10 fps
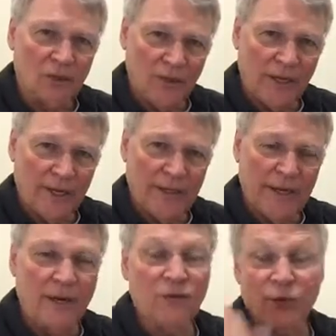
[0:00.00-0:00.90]
Okay,
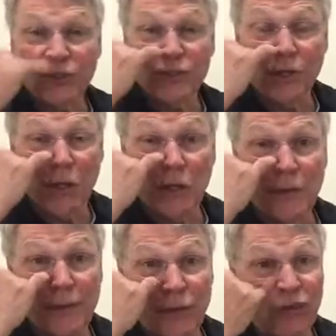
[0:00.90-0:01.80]
now if we start
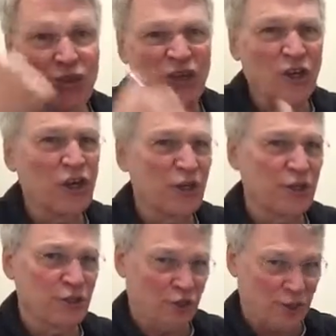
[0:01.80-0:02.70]
on the
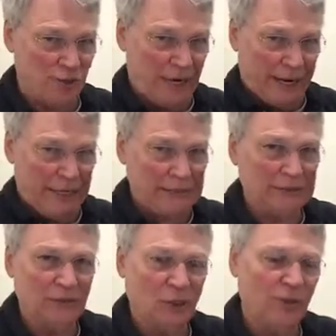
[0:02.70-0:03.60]
3rd string,
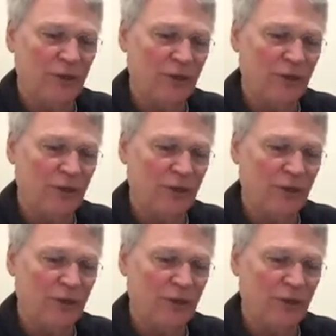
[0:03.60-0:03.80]
so it